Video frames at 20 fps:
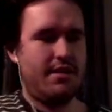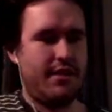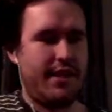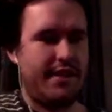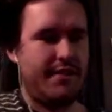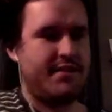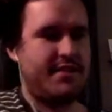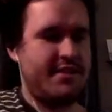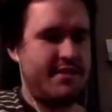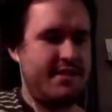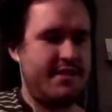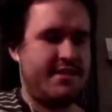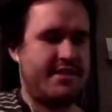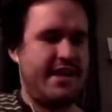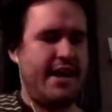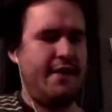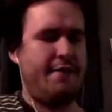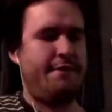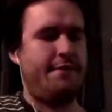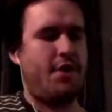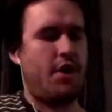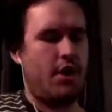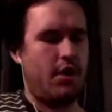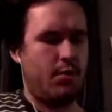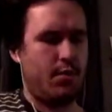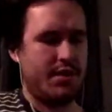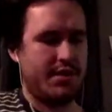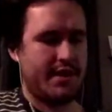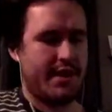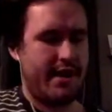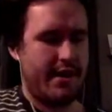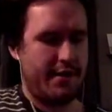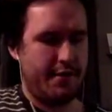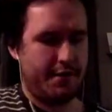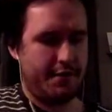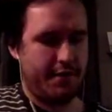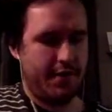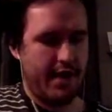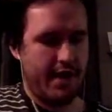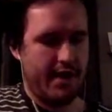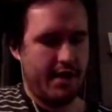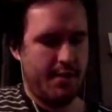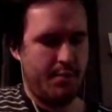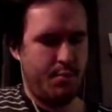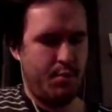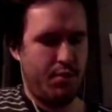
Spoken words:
like since that far, was kind of like a